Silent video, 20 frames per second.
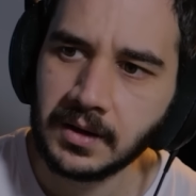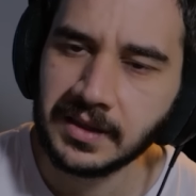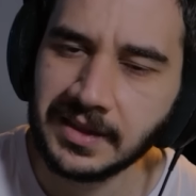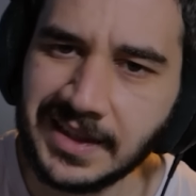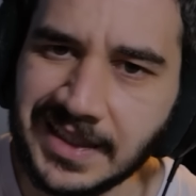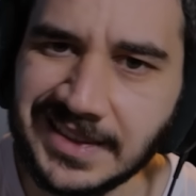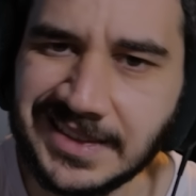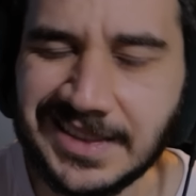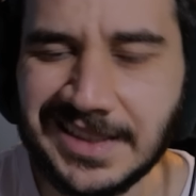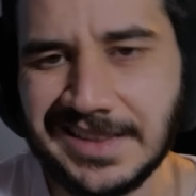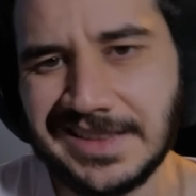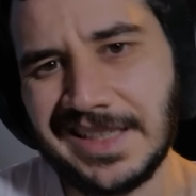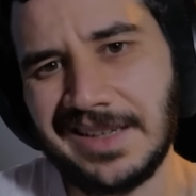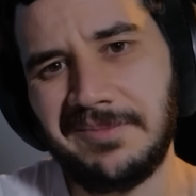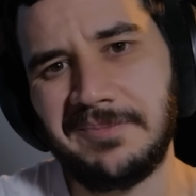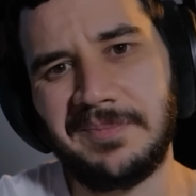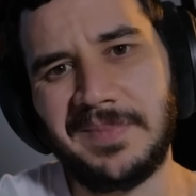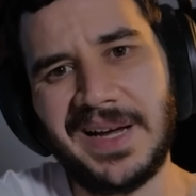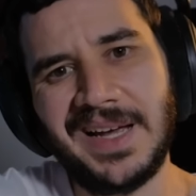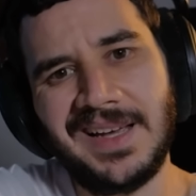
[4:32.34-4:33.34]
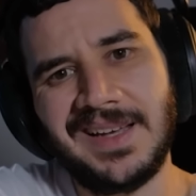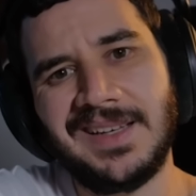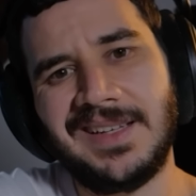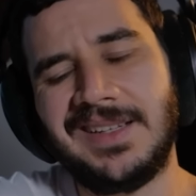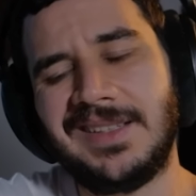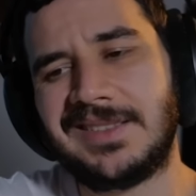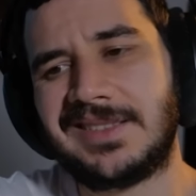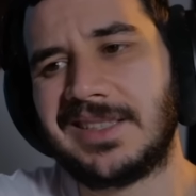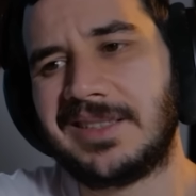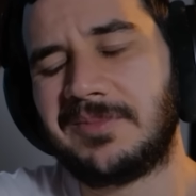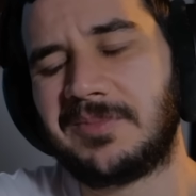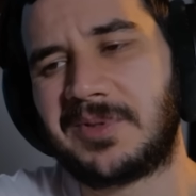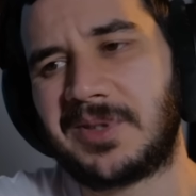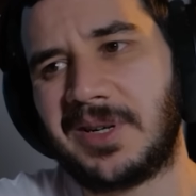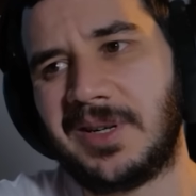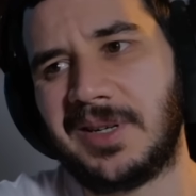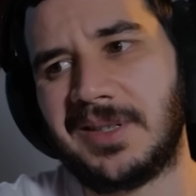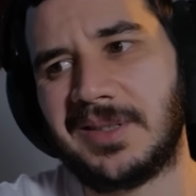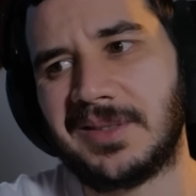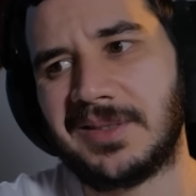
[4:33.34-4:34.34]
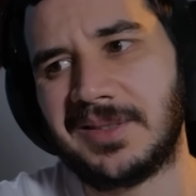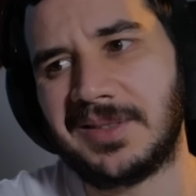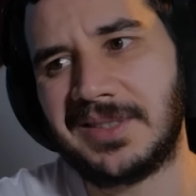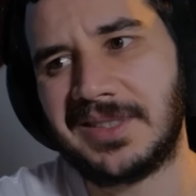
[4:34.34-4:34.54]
This is amazing, bro.